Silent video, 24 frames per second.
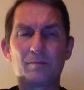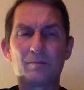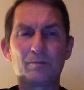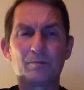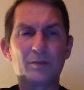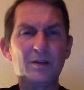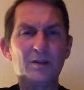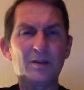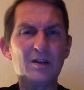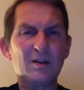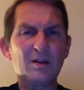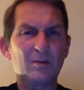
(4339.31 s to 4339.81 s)

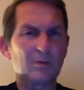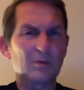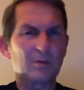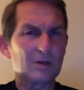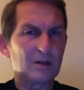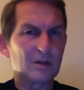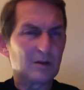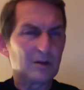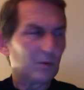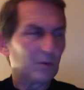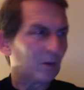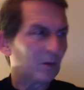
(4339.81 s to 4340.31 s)
but no,
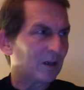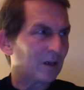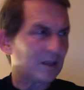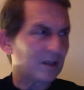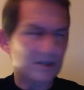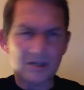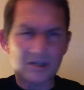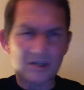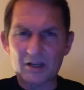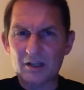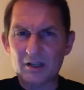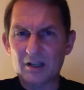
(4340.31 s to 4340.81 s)
why the
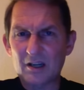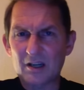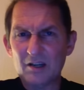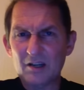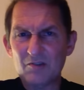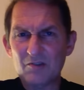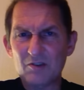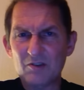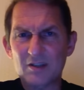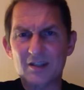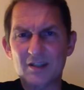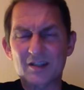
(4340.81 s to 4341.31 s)

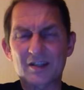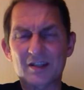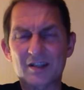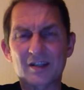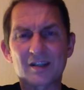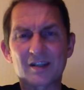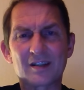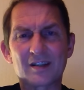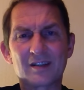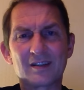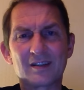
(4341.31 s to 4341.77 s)
psychiatrists?